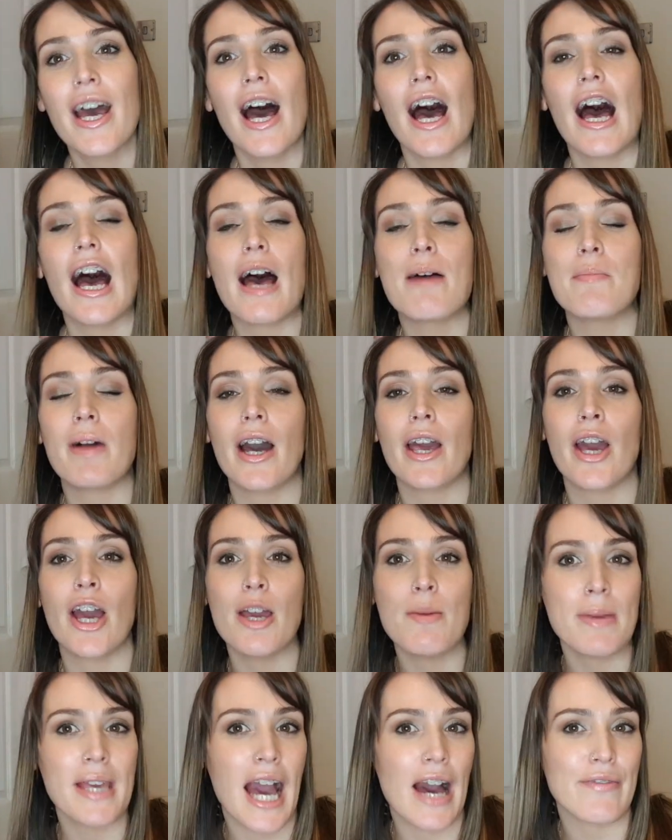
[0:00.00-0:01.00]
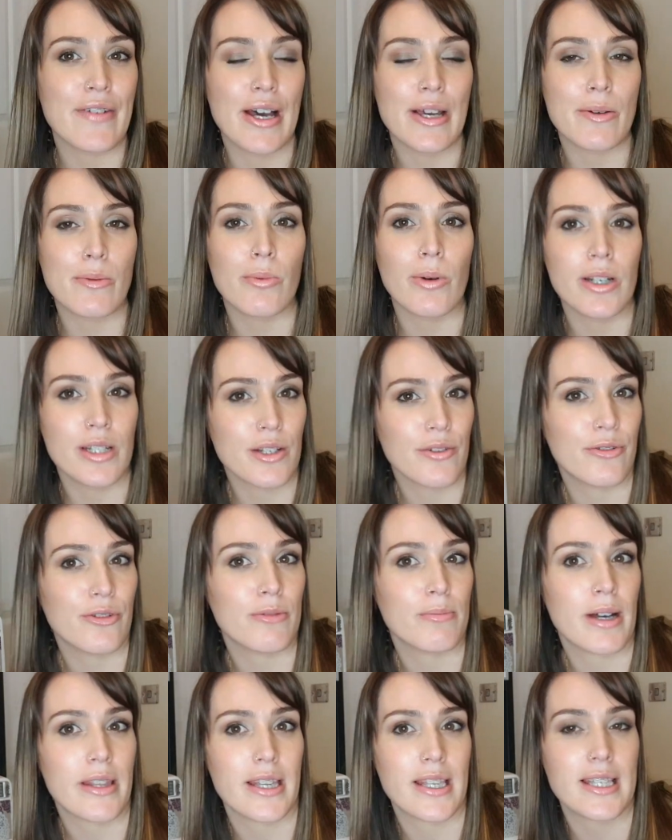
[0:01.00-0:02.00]
Um, I hope you have a
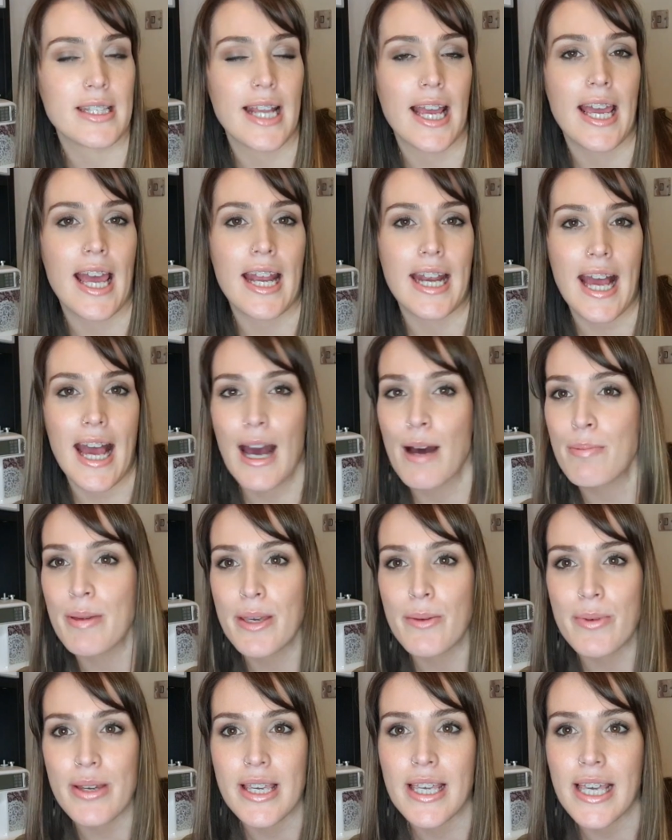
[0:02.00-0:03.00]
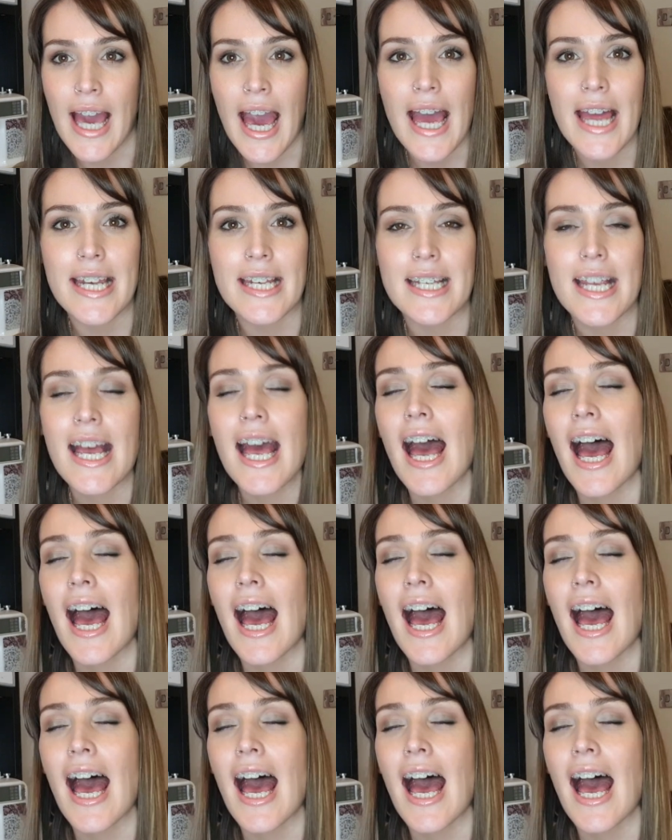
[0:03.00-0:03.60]
wonderful Mother's Day and a happy weekend